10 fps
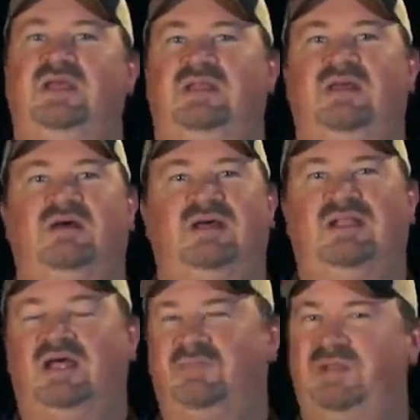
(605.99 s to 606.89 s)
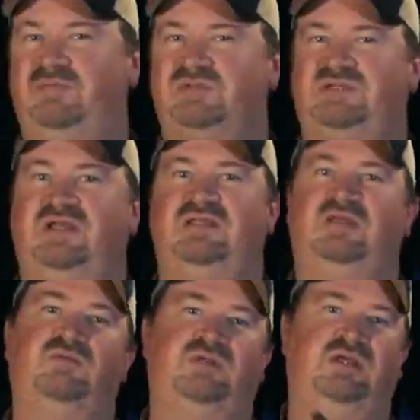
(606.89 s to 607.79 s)
Now, a lot of people say
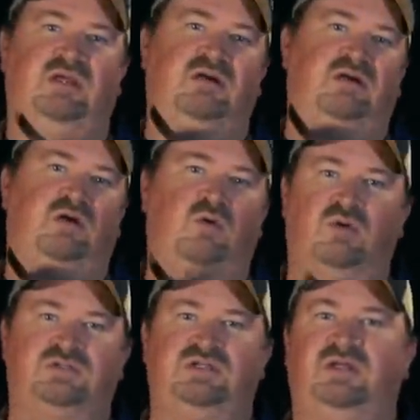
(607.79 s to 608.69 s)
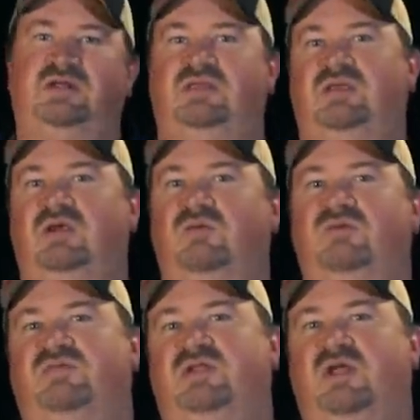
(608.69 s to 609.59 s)
that when you hear a coarse duck, you hear
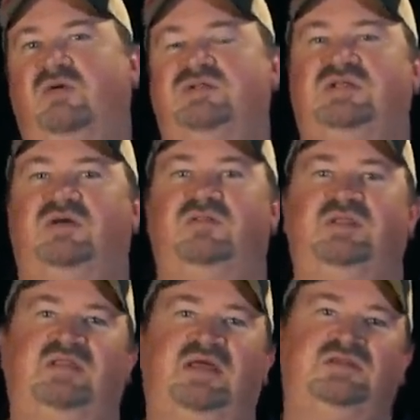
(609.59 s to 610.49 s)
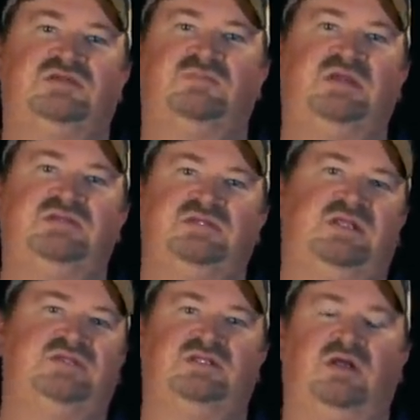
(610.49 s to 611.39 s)
one with a lower tone, that that just means that
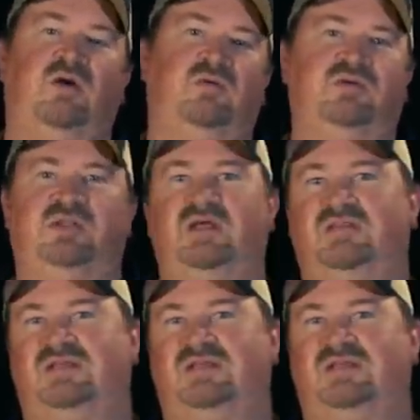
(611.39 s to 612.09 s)
it's an older duck.